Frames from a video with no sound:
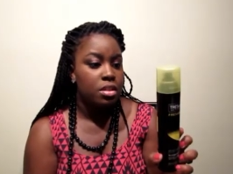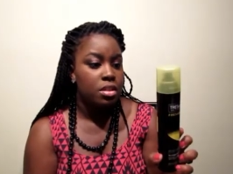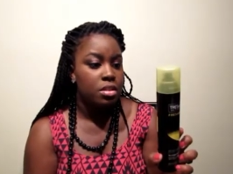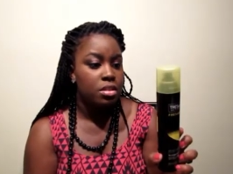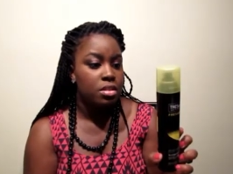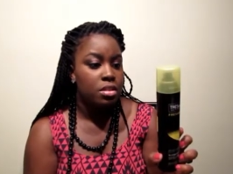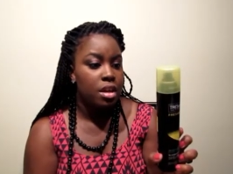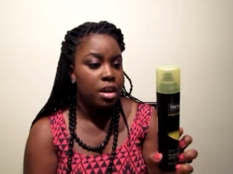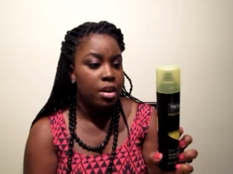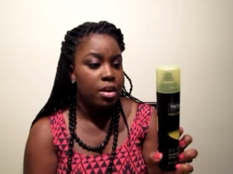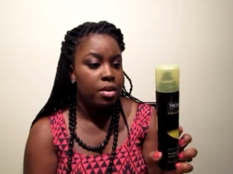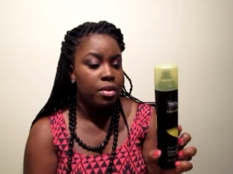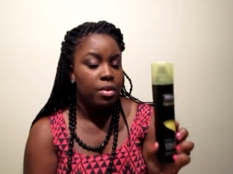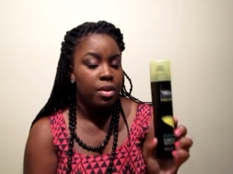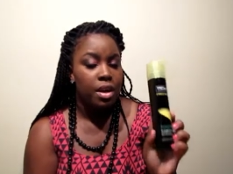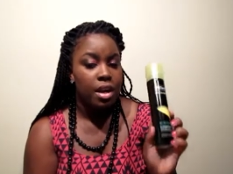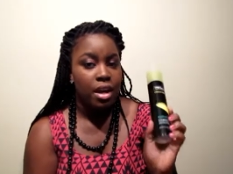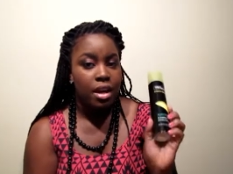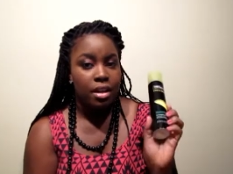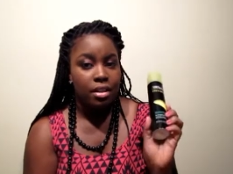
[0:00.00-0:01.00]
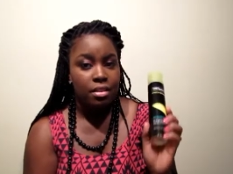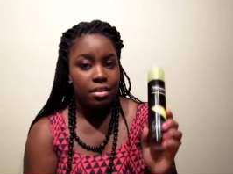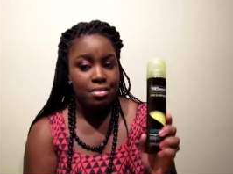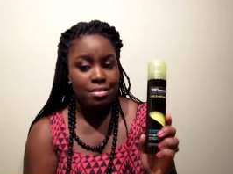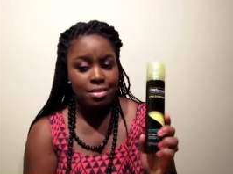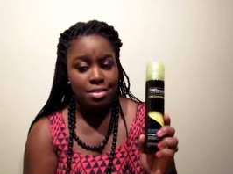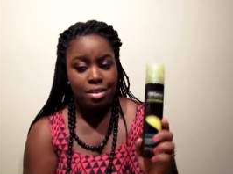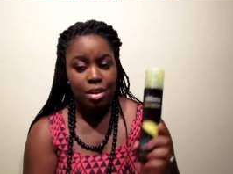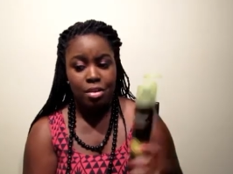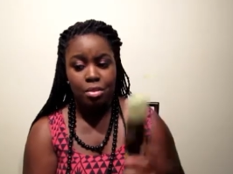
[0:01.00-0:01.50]
So this
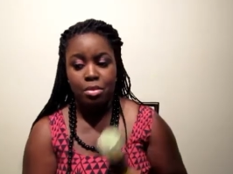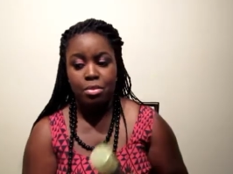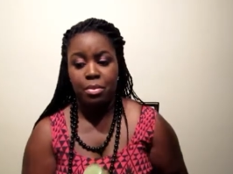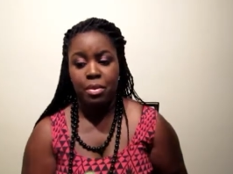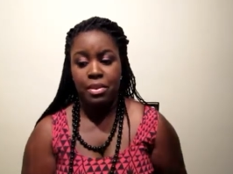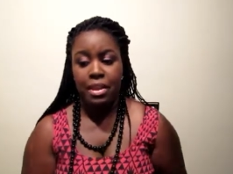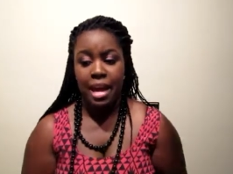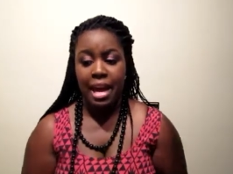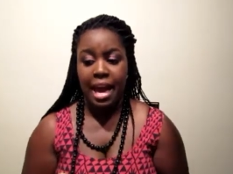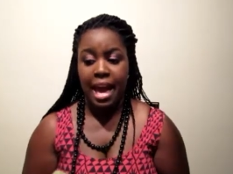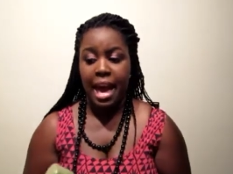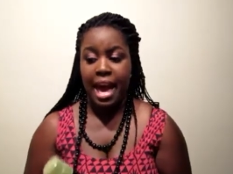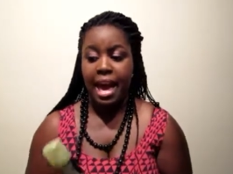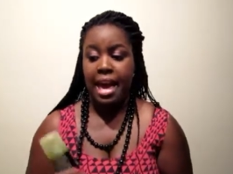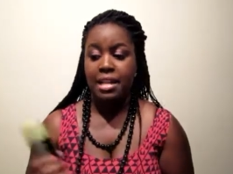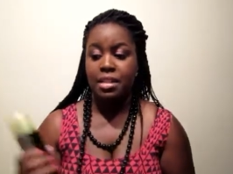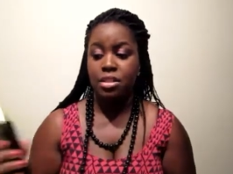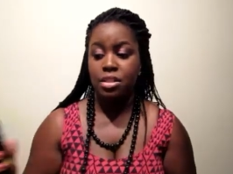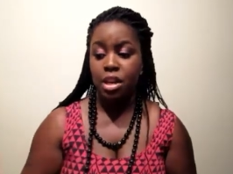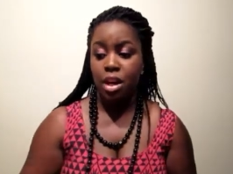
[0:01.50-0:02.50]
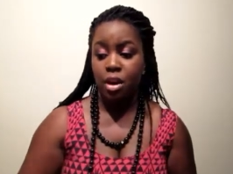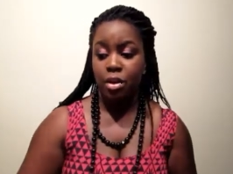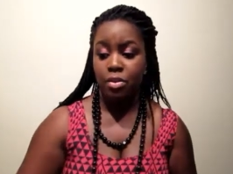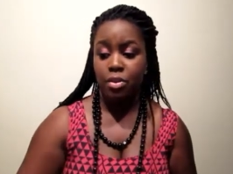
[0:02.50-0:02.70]
is the only one that I had. So